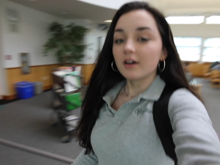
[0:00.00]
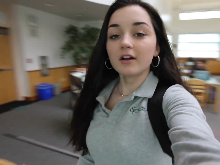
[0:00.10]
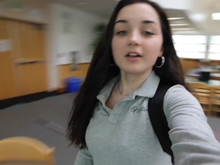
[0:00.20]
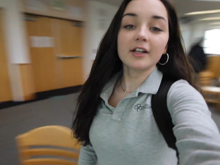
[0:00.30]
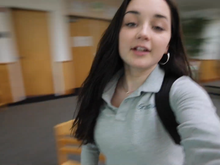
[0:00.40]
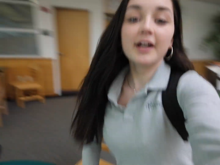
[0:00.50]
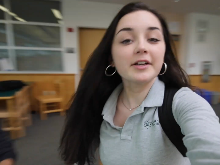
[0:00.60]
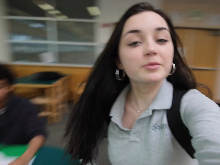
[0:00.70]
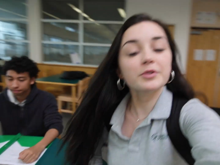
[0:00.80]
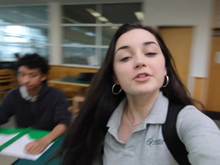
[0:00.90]
Alrighty
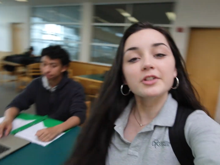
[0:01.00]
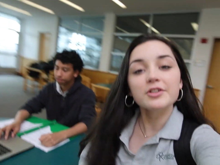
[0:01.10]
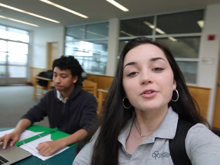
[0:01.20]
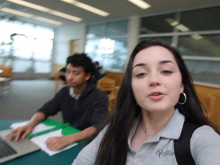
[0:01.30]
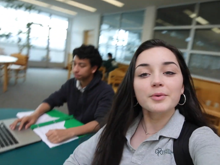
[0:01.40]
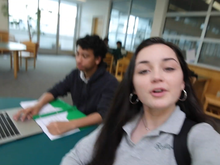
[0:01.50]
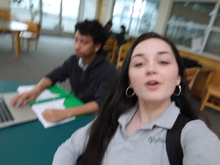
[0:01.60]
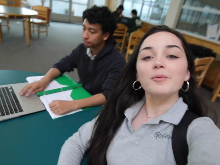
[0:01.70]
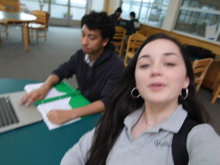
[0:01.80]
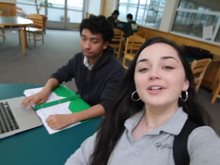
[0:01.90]
guys, we're just gonna do a little
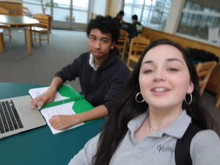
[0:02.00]
bit of homework